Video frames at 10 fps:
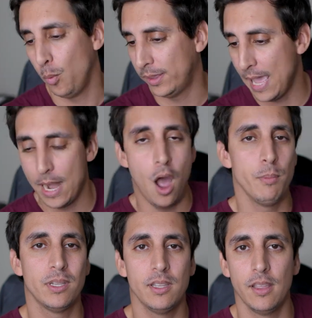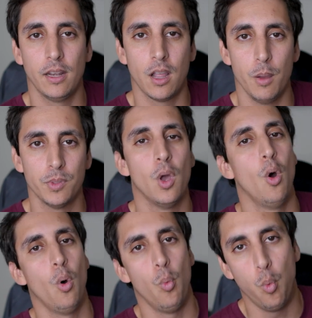With that, obviously then comes
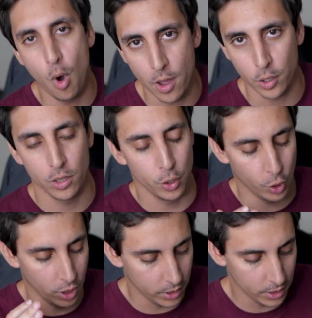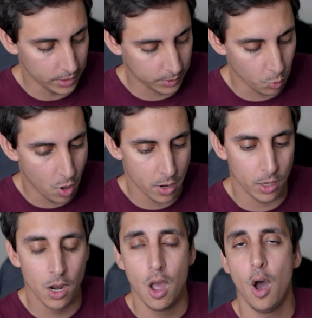water. You're gonna need some
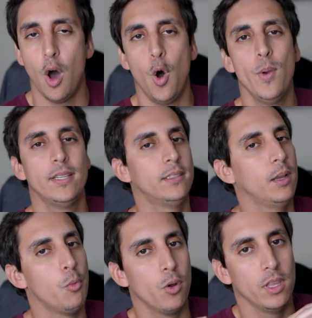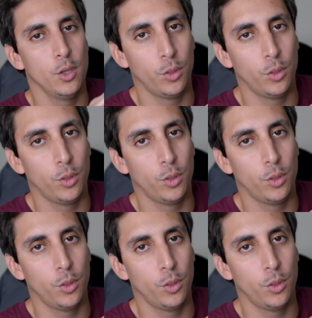water. Always take more than you